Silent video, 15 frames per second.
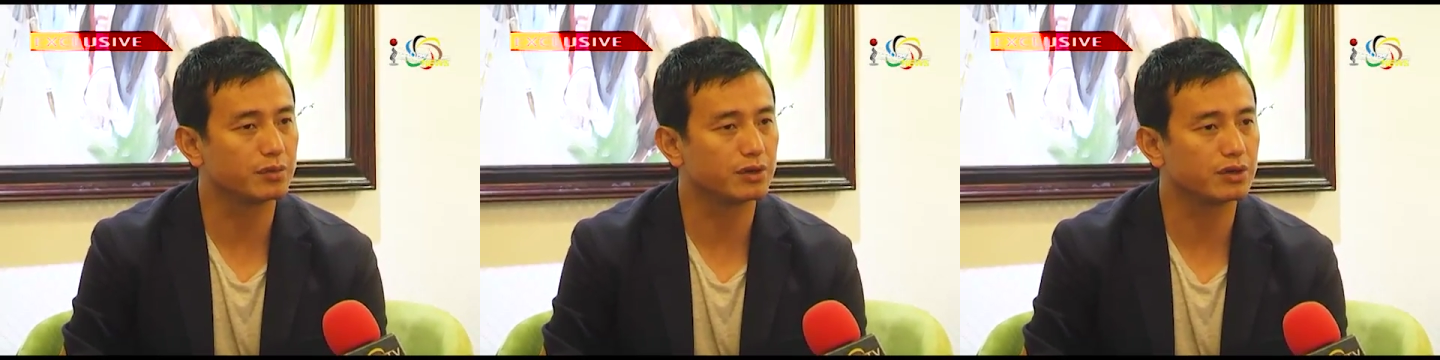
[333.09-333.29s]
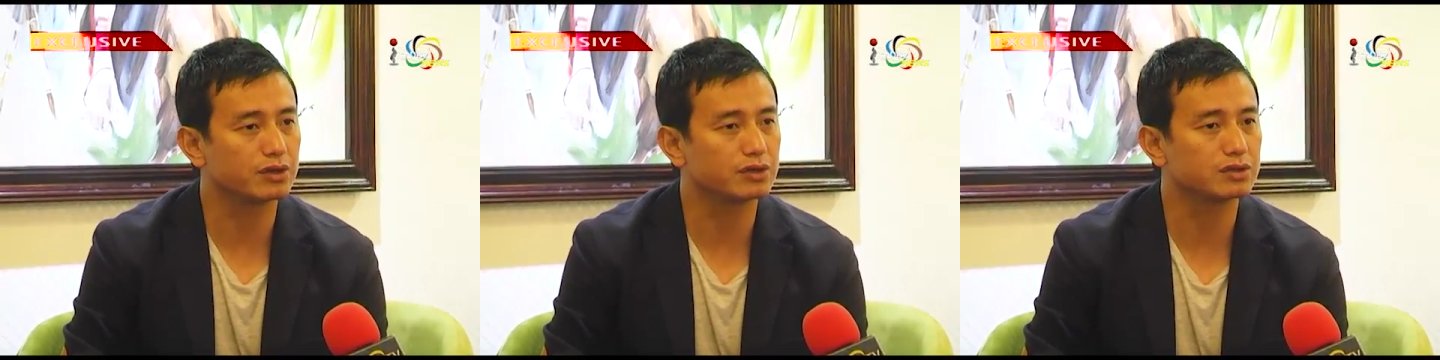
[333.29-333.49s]

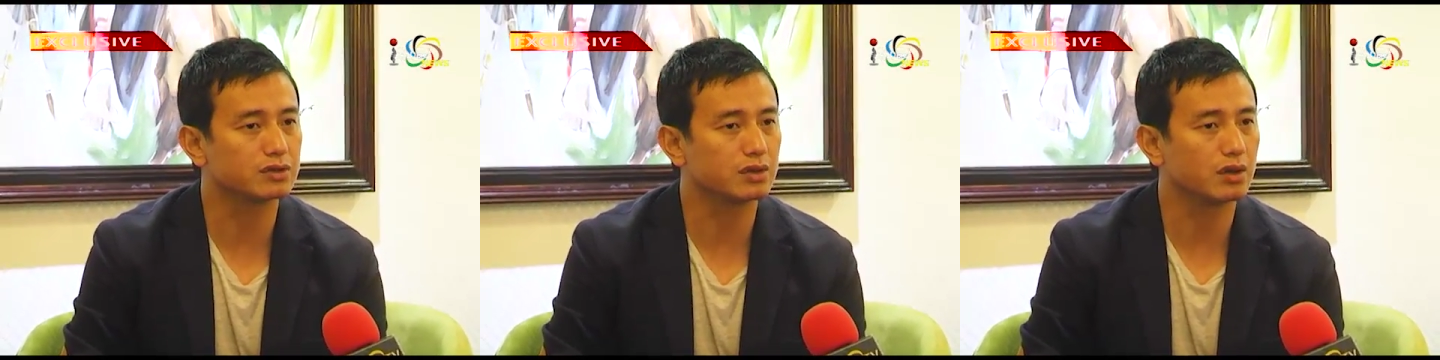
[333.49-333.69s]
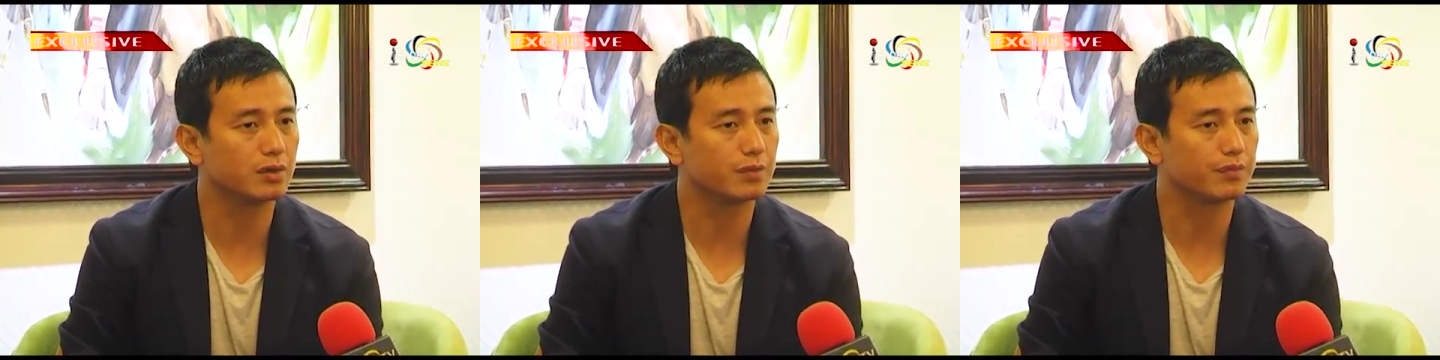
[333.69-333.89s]
because
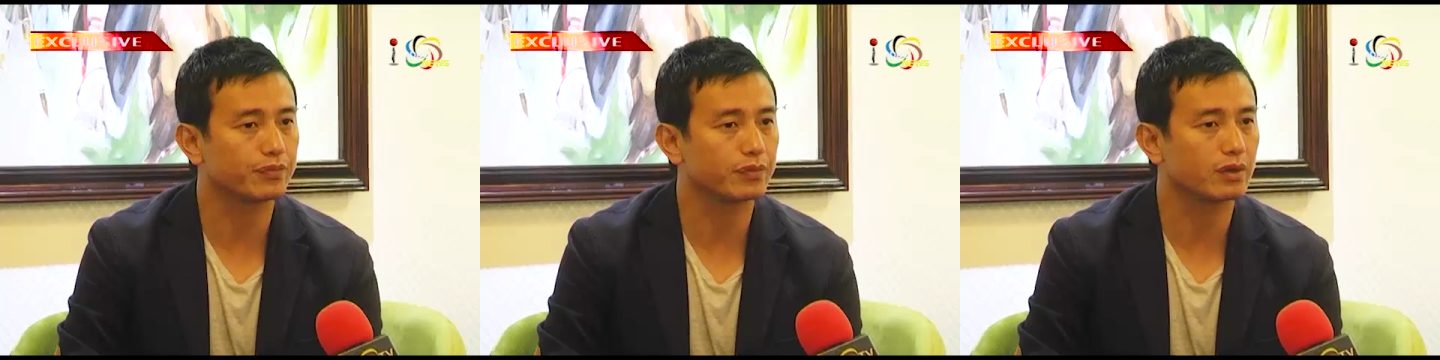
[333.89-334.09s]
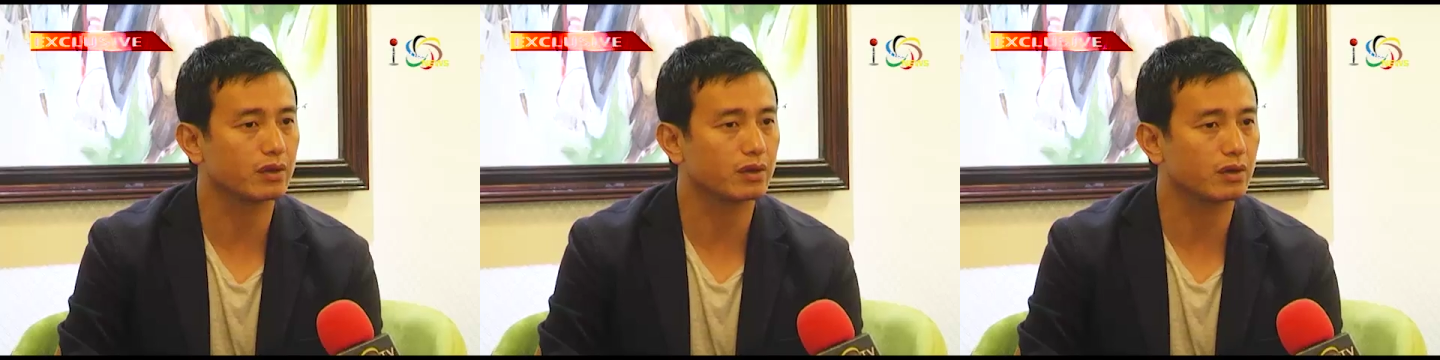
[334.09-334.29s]

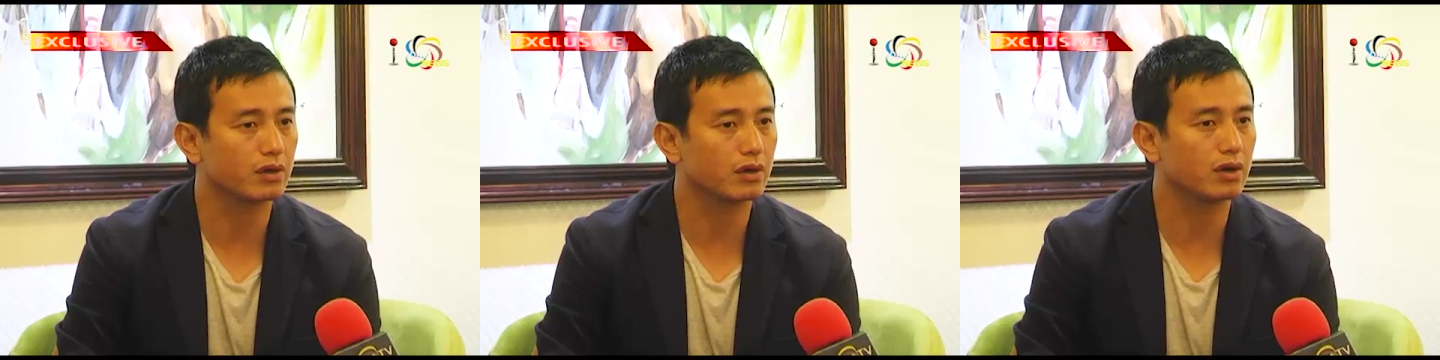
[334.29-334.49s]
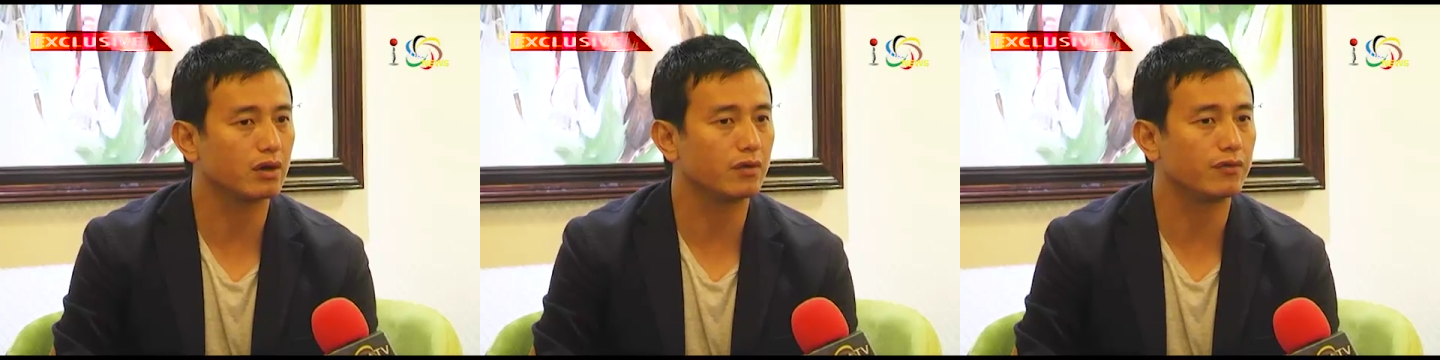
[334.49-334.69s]

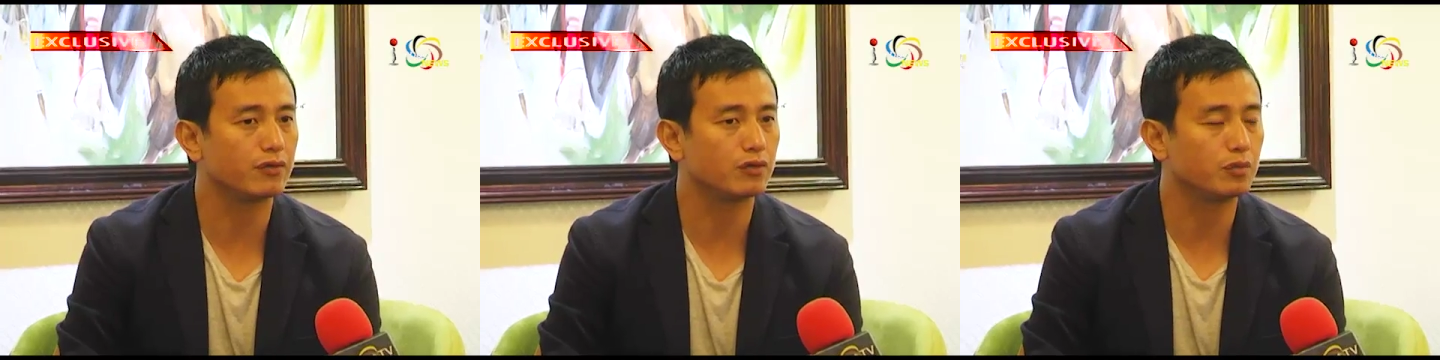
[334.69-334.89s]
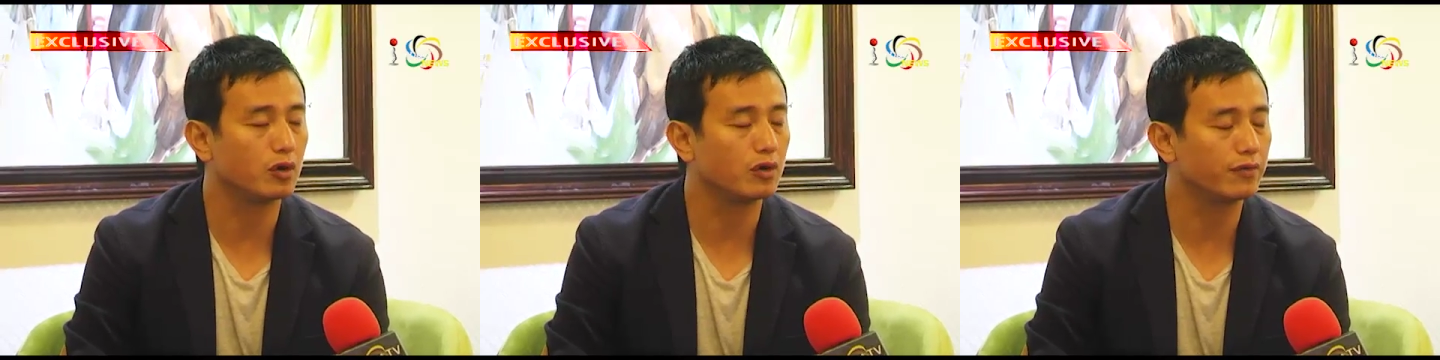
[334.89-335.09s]

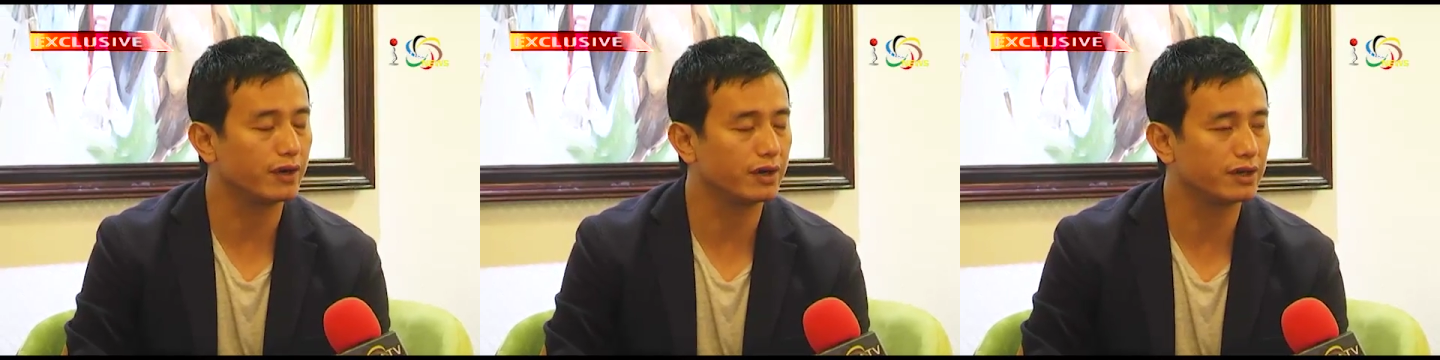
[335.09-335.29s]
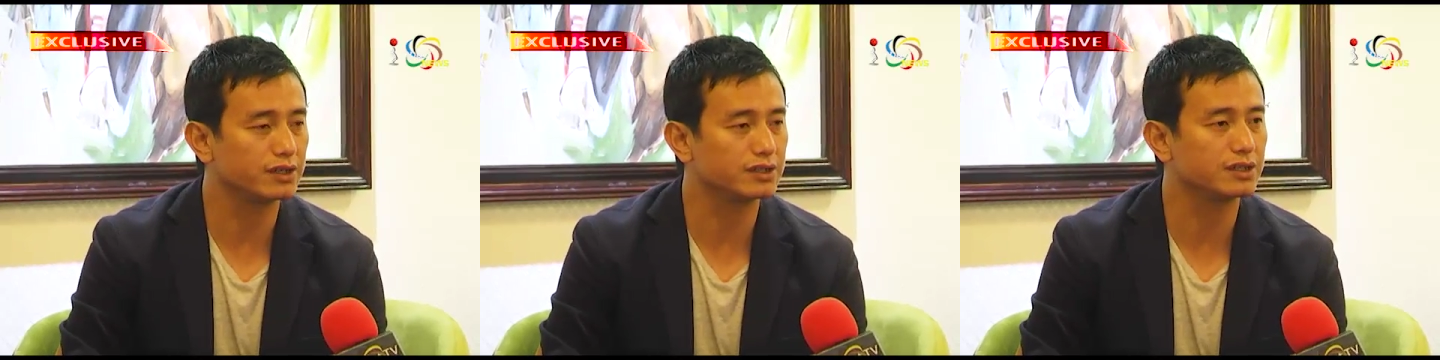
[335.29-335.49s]
football
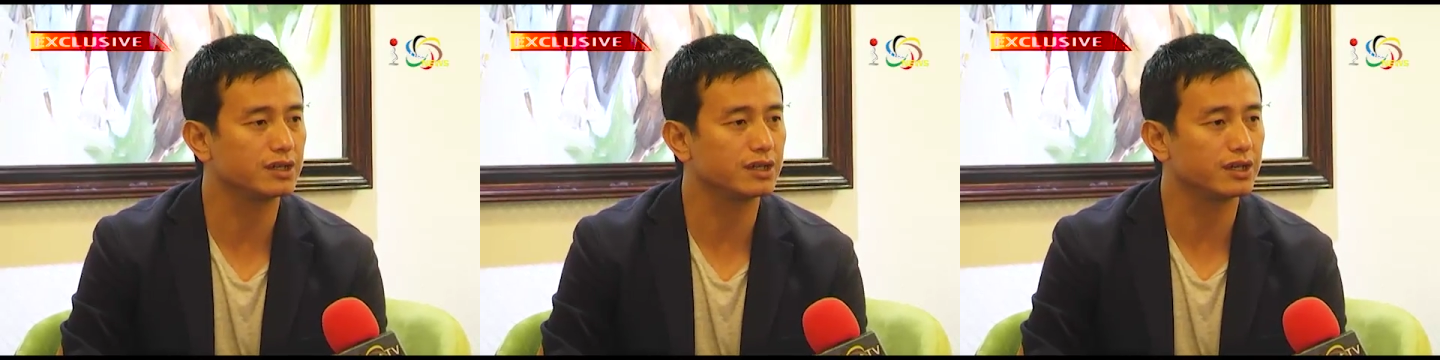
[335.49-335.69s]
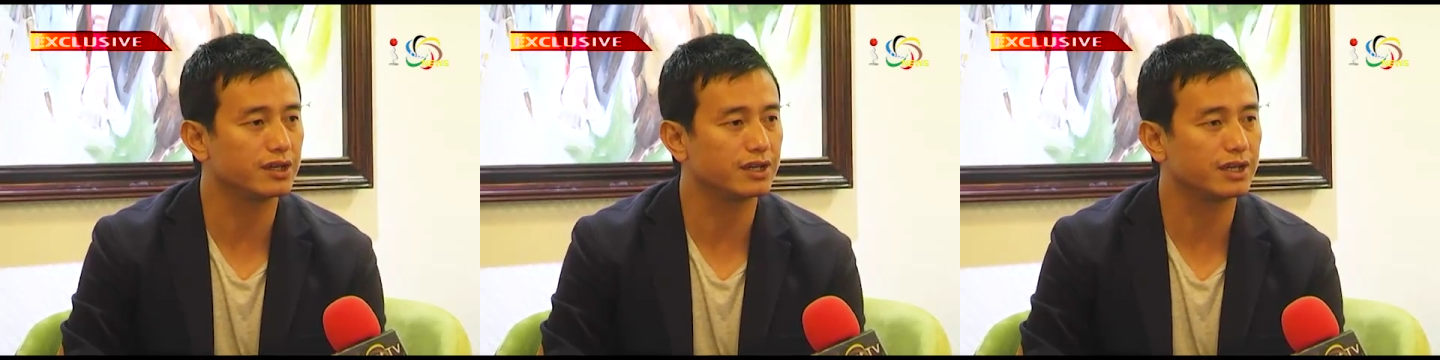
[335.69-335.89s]
federation
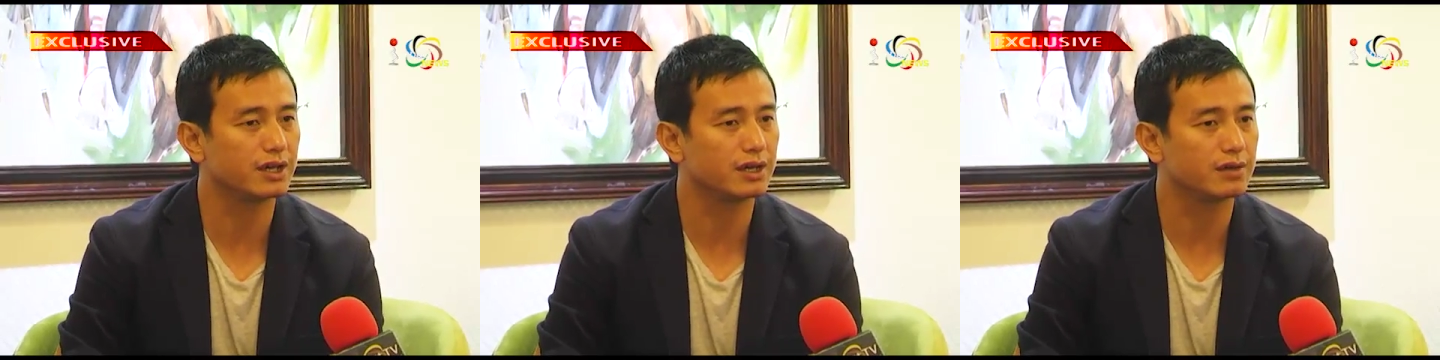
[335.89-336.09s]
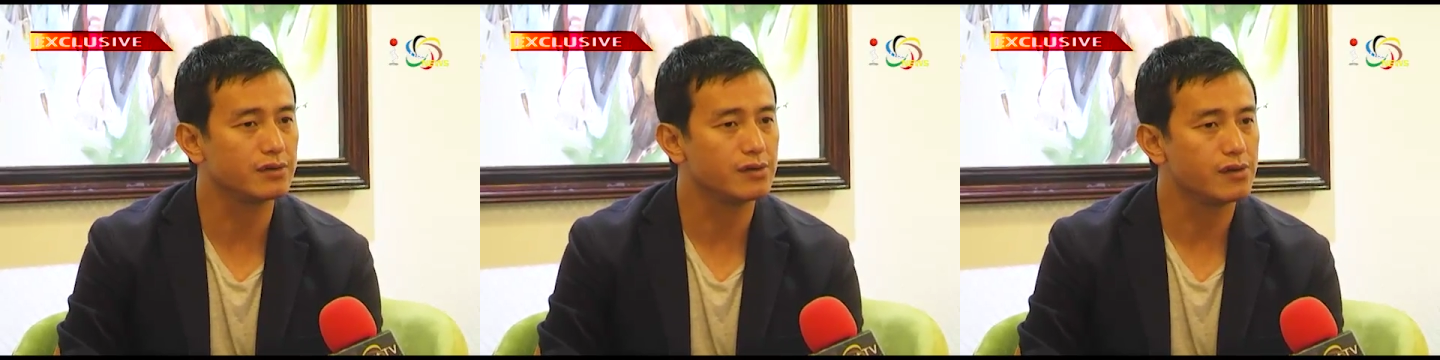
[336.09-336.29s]
in
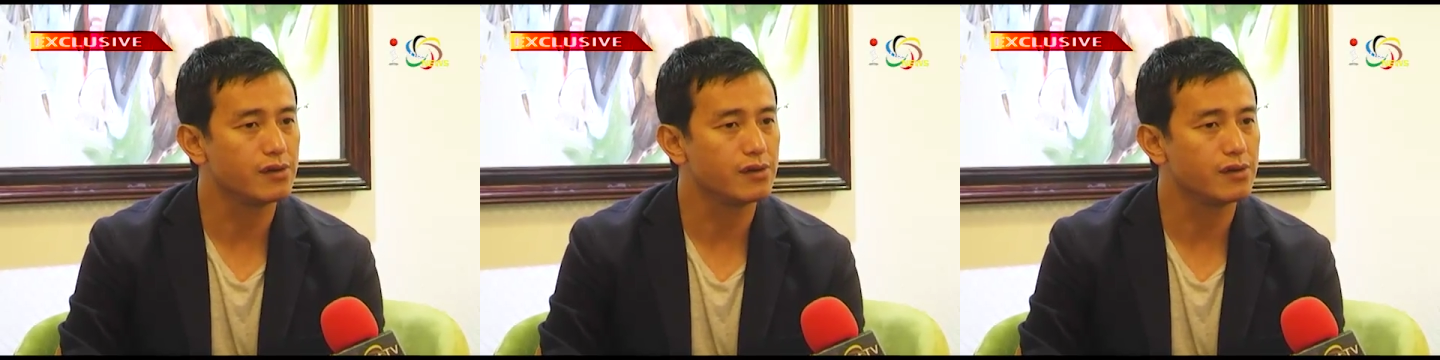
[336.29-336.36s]
India